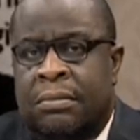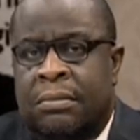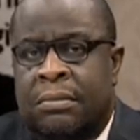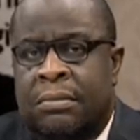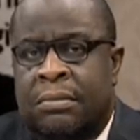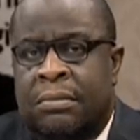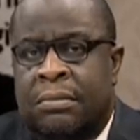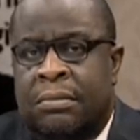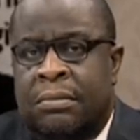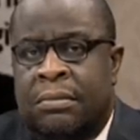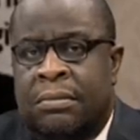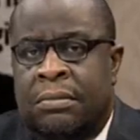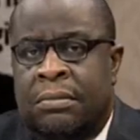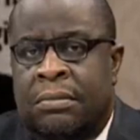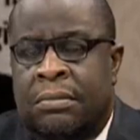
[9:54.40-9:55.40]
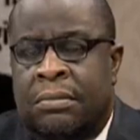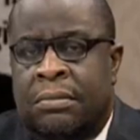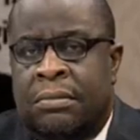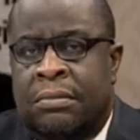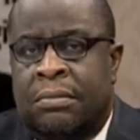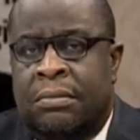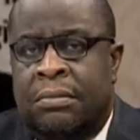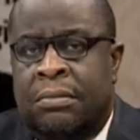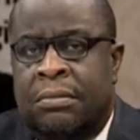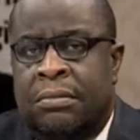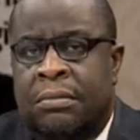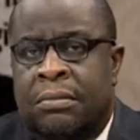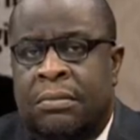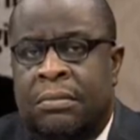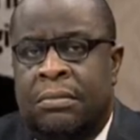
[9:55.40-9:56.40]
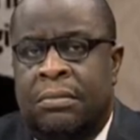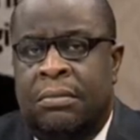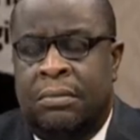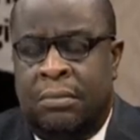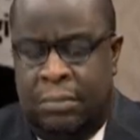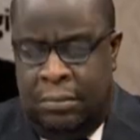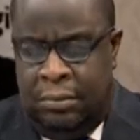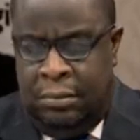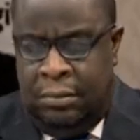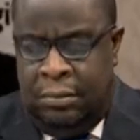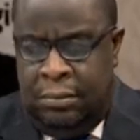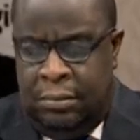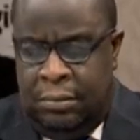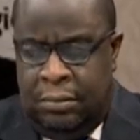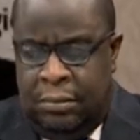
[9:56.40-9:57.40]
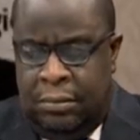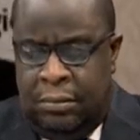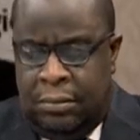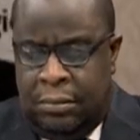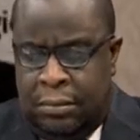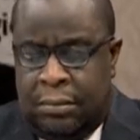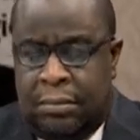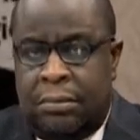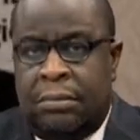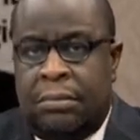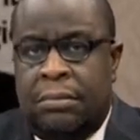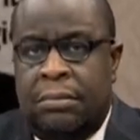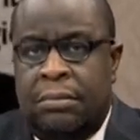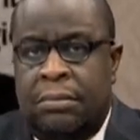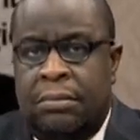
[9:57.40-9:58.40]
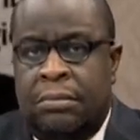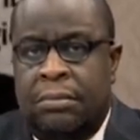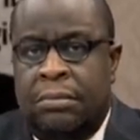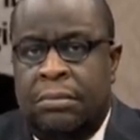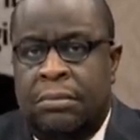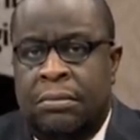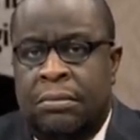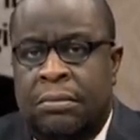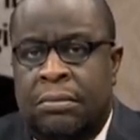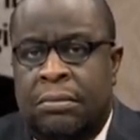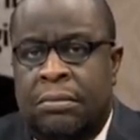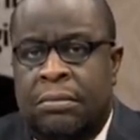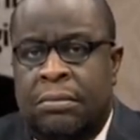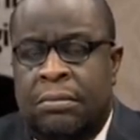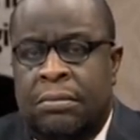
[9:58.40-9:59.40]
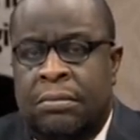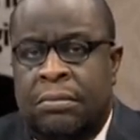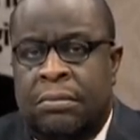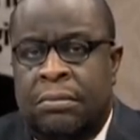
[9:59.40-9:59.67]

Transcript: [no speech]